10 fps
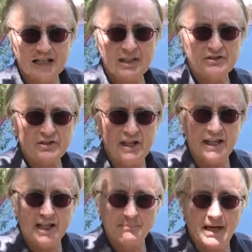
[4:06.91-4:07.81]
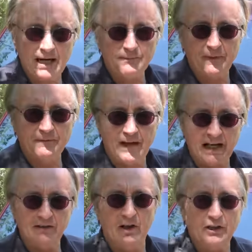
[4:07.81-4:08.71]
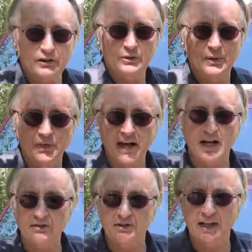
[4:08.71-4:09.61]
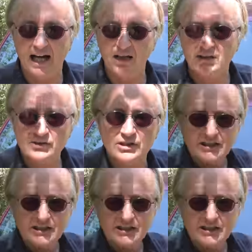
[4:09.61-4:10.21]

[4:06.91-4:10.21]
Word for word: and let's say they could buy it for five hundred to one thousand dollars,